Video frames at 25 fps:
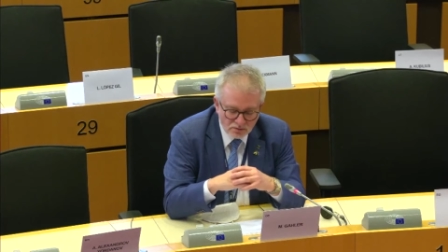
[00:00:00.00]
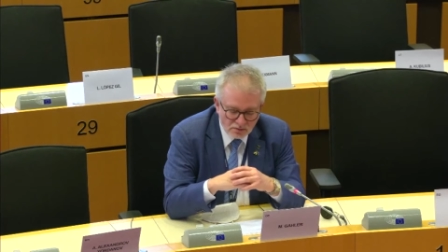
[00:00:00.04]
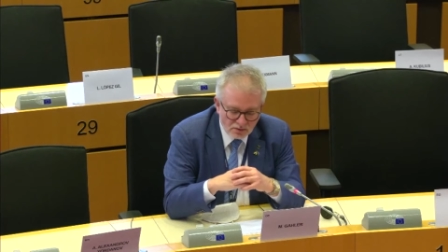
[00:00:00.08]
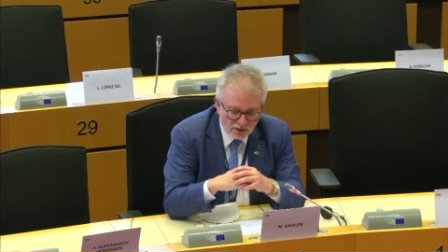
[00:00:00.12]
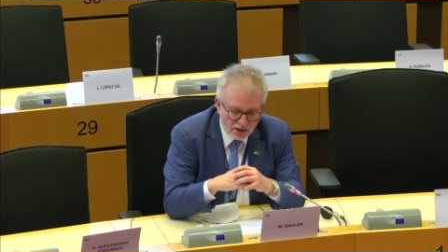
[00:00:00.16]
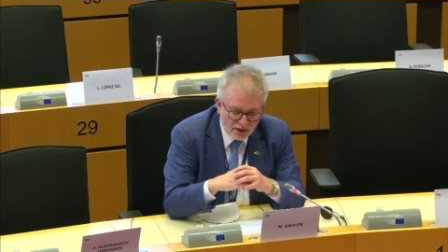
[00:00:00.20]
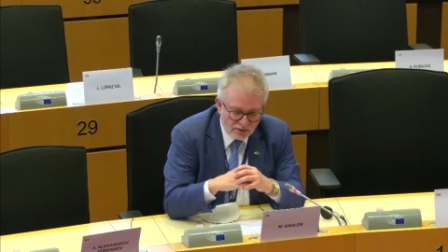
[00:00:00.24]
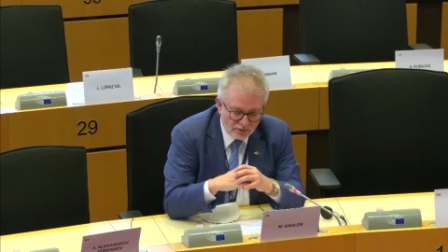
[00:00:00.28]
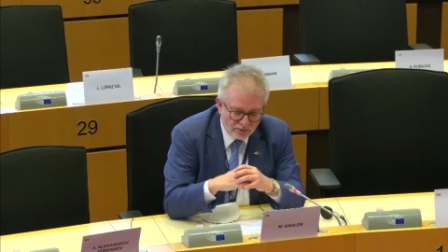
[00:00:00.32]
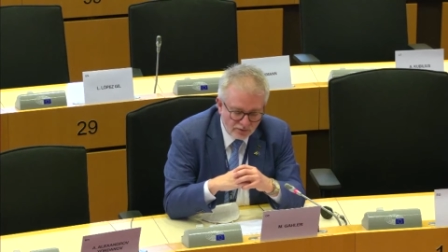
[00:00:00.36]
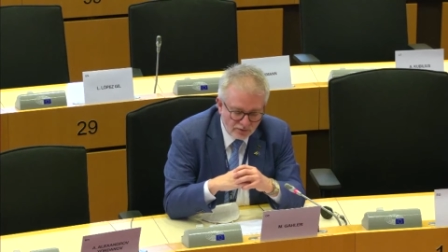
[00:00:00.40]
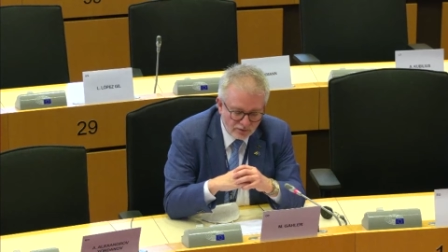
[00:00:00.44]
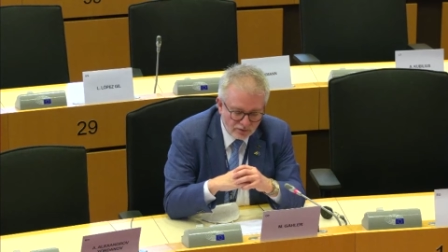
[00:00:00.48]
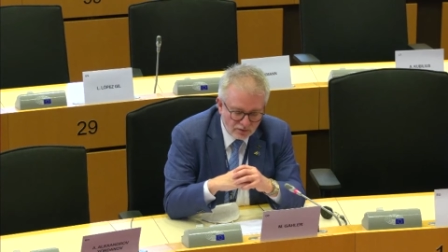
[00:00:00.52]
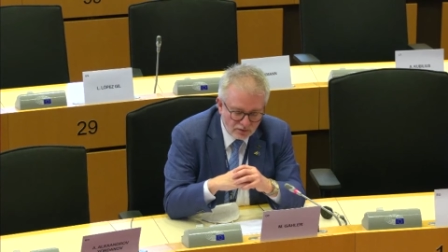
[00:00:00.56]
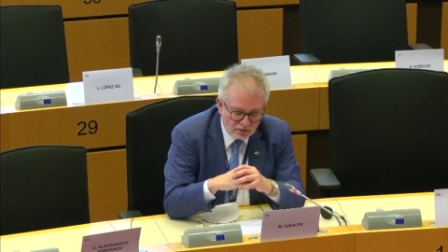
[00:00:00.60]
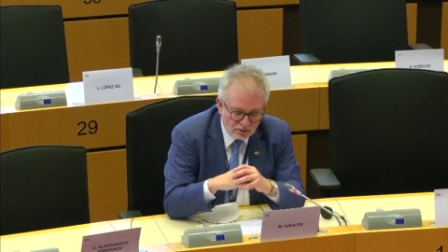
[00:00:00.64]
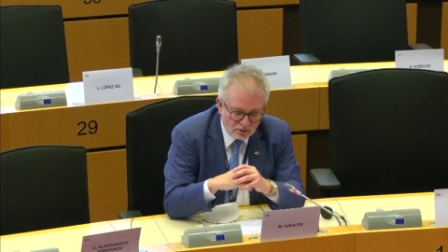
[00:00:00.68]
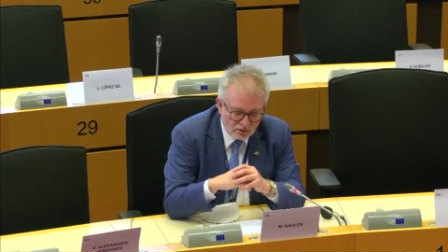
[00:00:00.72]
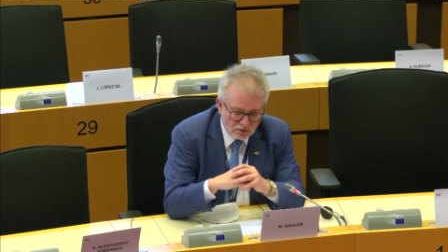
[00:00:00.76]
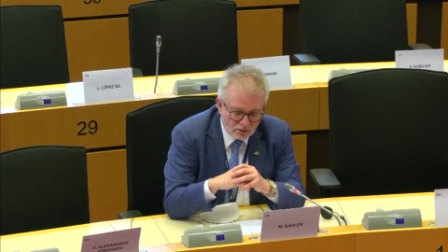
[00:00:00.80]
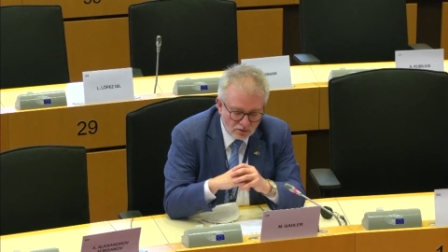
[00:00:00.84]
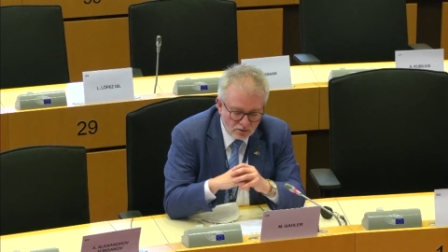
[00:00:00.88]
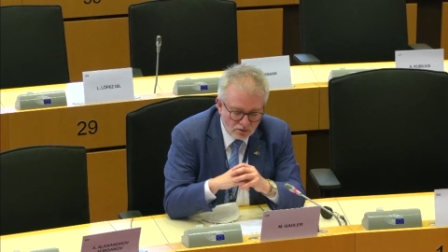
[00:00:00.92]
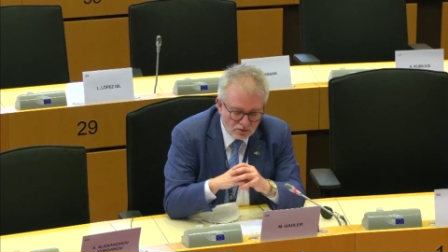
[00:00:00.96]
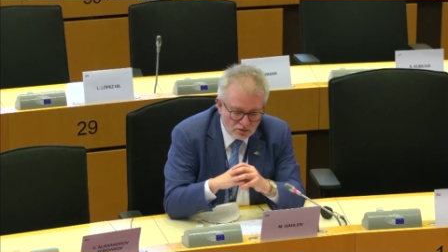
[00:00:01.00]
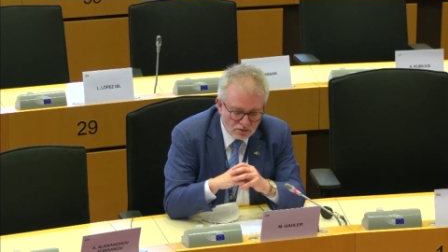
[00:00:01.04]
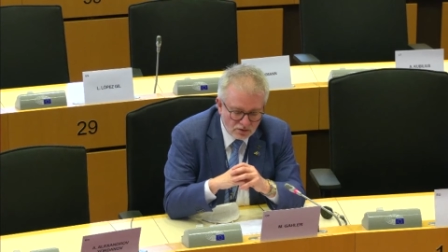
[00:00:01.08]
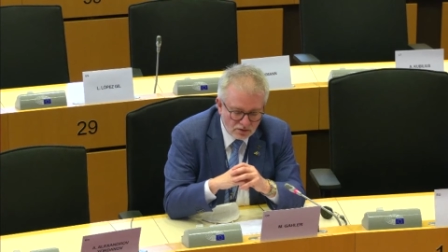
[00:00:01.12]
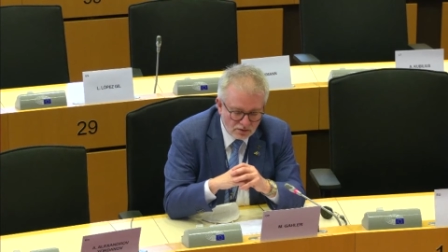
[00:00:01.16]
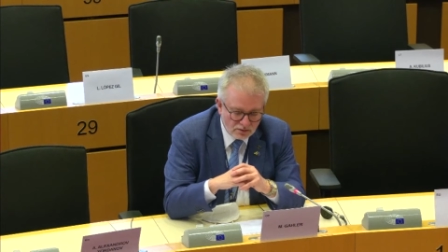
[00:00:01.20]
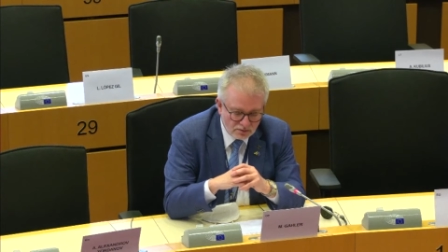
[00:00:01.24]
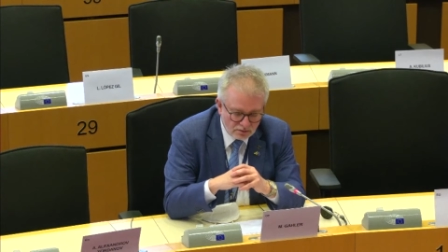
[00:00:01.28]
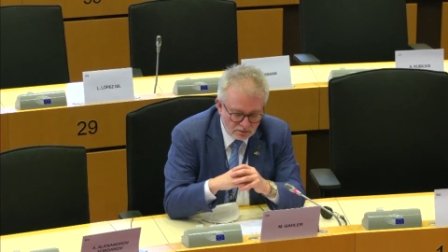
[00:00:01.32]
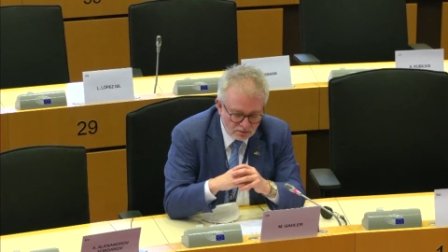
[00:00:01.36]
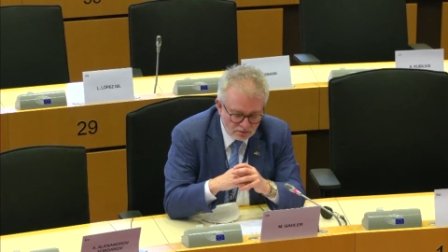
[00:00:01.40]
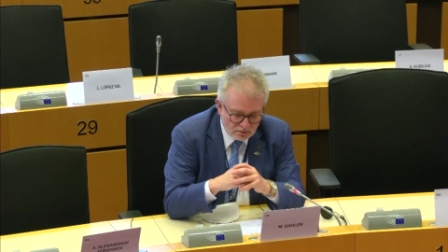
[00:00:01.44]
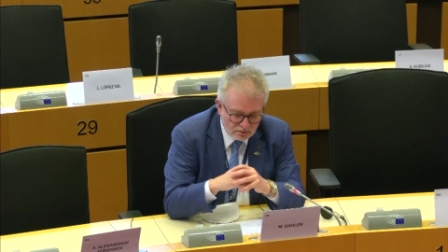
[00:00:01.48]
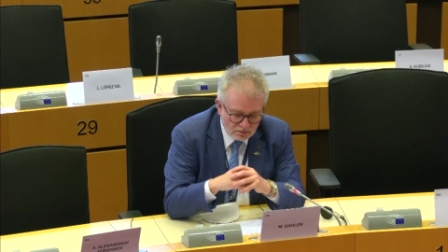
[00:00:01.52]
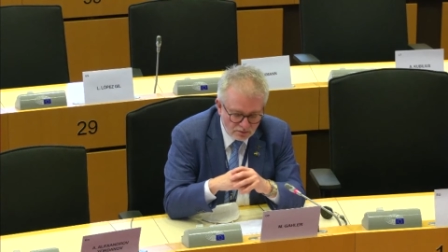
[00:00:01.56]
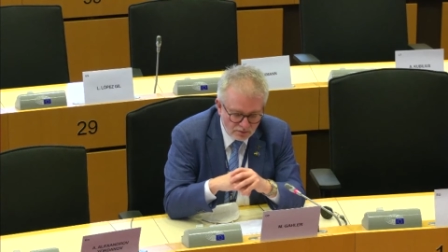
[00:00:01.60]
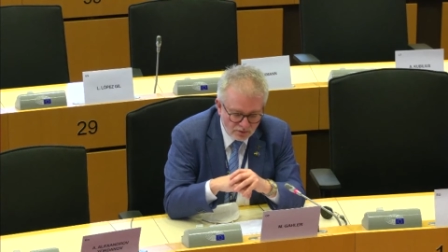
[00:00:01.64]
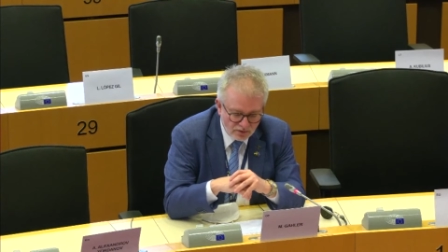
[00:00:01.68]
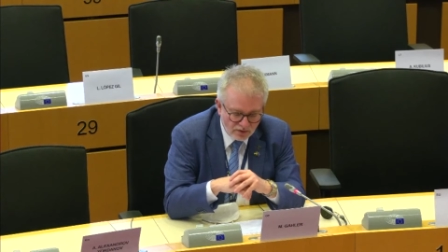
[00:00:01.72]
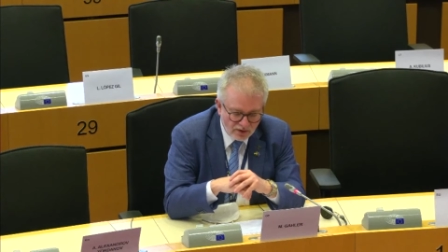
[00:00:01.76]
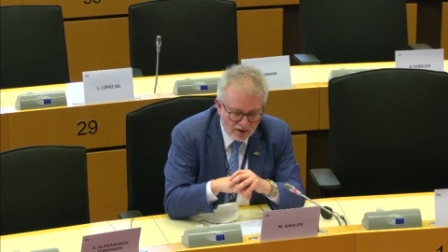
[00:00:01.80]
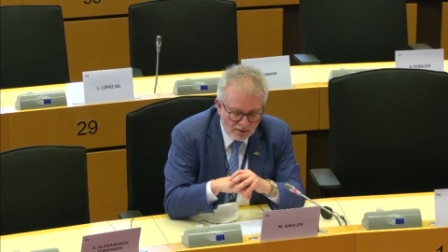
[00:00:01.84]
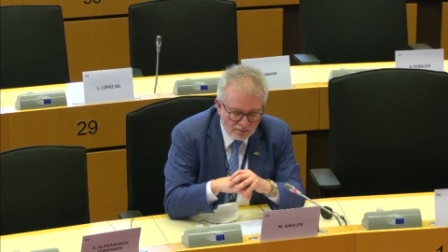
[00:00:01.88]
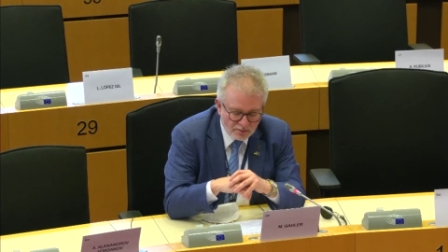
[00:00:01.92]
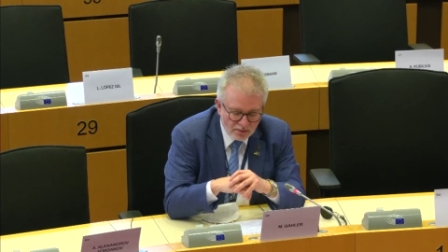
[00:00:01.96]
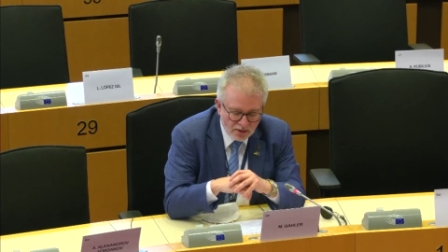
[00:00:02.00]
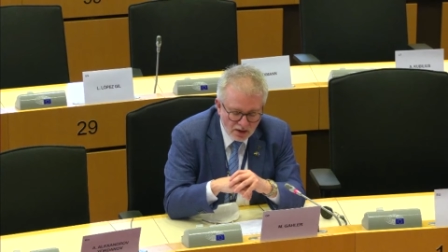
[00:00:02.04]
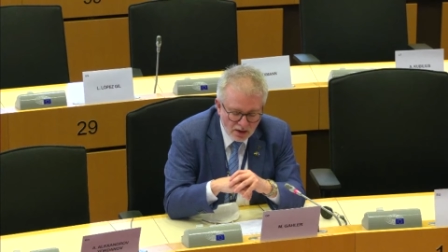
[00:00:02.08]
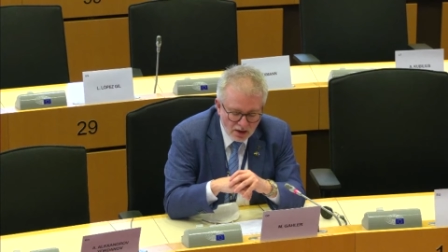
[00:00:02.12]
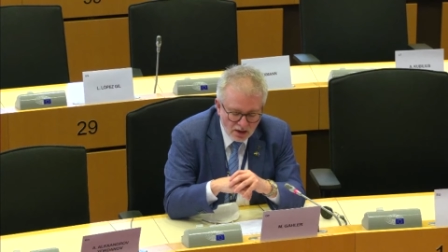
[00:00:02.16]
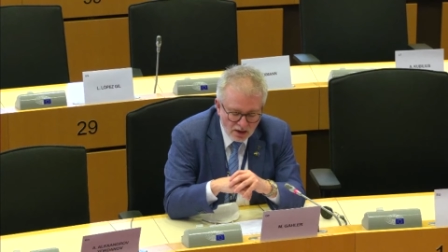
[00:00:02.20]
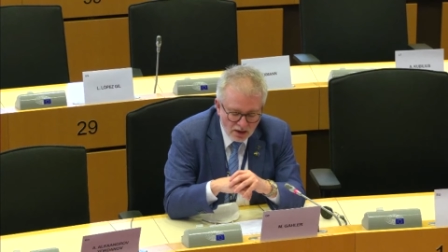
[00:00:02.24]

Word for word: have a conclusion with them.